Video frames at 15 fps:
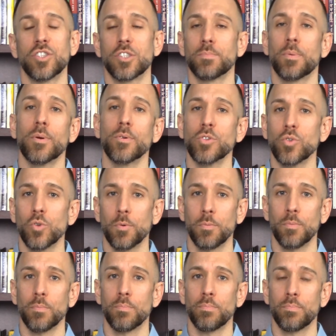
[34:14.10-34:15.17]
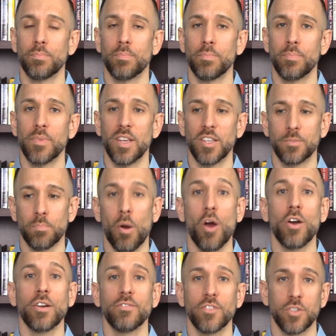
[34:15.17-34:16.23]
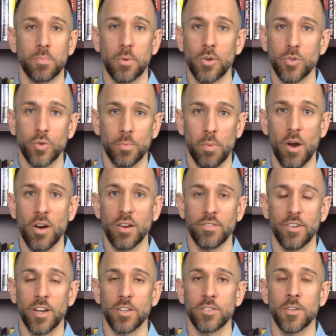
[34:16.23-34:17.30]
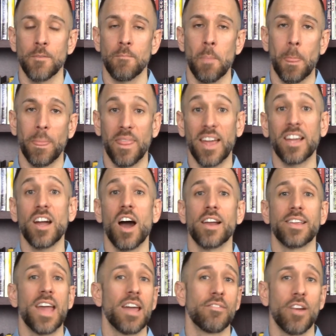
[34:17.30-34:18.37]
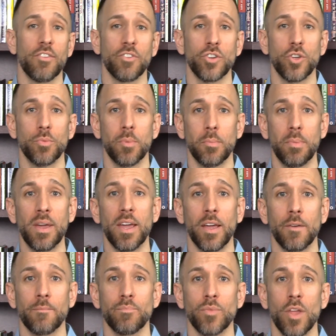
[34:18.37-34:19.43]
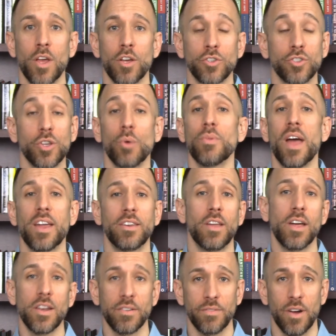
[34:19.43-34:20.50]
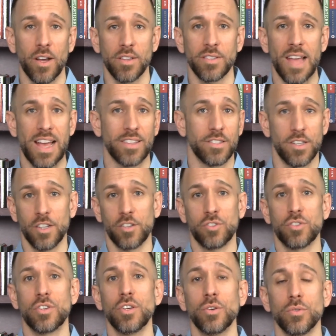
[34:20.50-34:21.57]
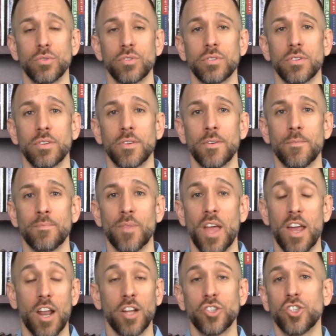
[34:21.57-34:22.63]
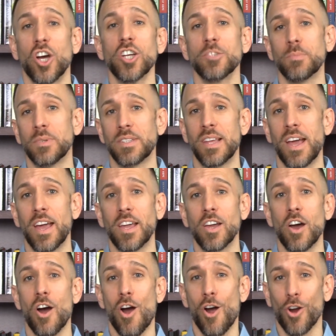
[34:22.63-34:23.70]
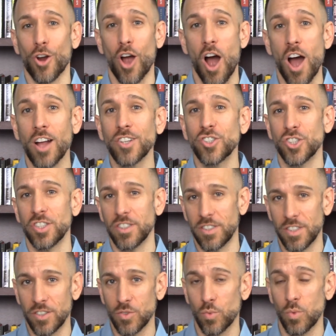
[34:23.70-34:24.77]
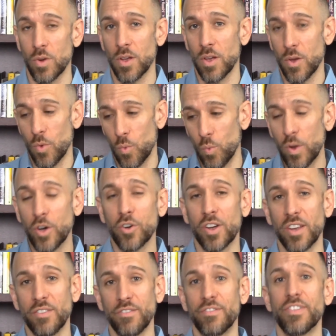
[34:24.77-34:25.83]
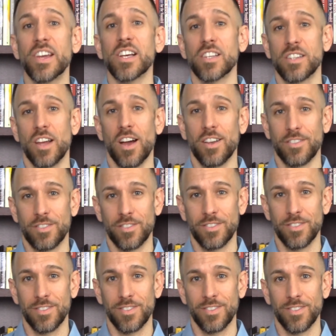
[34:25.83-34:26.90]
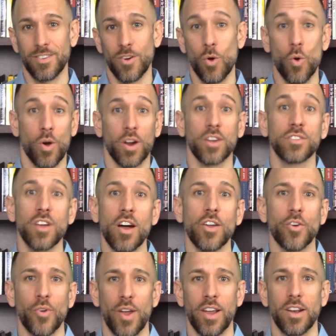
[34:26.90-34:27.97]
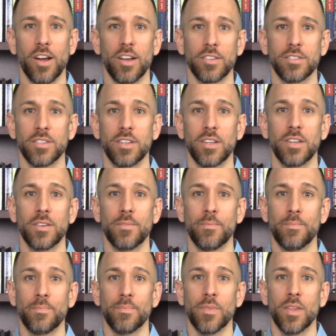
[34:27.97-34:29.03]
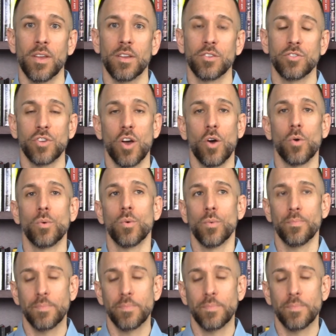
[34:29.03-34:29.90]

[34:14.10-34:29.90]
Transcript: part of the spiritual part of us that God gave every human being. So that none of us has an excuse. And on judgment day, our consciences will convict us or exonerate us. So